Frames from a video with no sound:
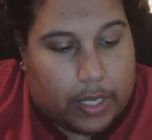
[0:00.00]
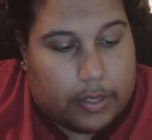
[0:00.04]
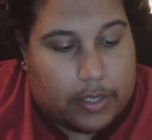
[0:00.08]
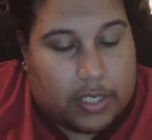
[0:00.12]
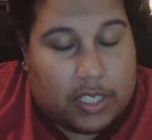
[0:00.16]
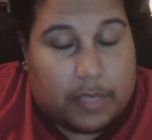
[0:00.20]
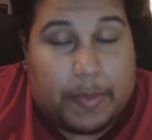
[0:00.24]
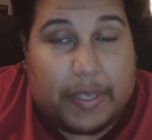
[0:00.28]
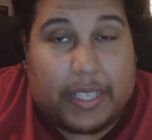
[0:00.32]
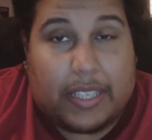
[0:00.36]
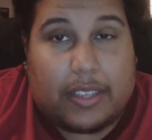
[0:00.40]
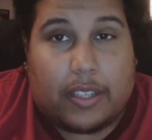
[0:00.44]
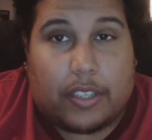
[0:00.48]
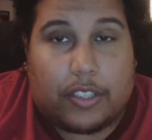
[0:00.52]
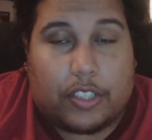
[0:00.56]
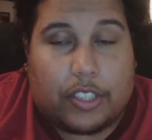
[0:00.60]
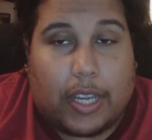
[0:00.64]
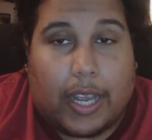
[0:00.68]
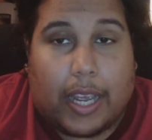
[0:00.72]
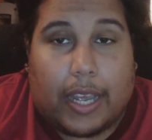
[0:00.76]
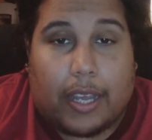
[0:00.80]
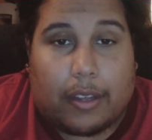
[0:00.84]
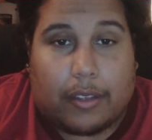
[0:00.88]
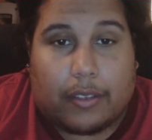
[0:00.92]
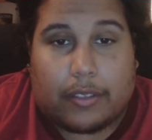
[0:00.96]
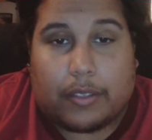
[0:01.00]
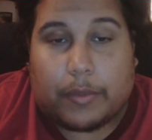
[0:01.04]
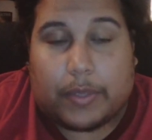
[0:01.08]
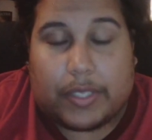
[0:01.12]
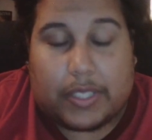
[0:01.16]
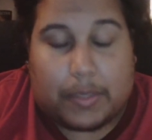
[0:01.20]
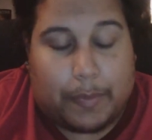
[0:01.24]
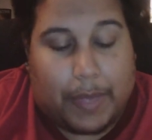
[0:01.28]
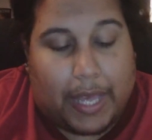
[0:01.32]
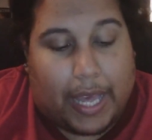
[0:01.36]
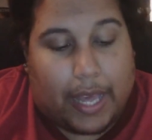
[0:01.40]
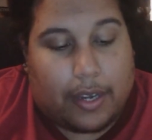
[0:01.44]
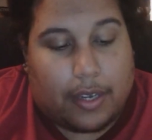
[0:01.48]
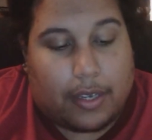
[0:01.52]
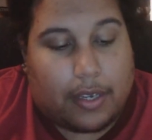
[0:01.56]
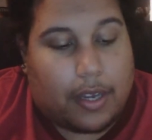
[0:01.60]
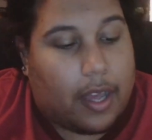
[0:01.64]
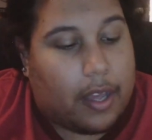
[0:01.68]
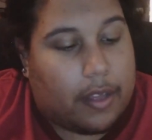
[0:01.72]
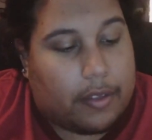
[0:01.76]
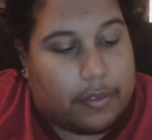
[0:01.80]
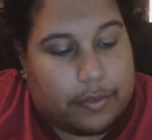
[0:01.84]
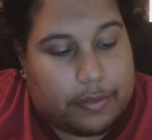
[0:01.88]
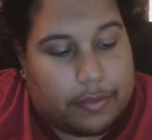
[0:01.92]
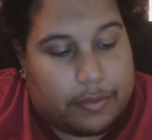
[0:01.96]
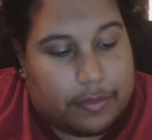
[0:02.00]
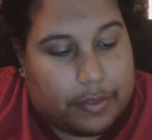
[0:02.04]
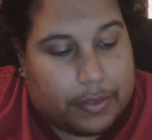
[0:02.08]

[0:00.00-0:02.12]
To beat the child was bad enough.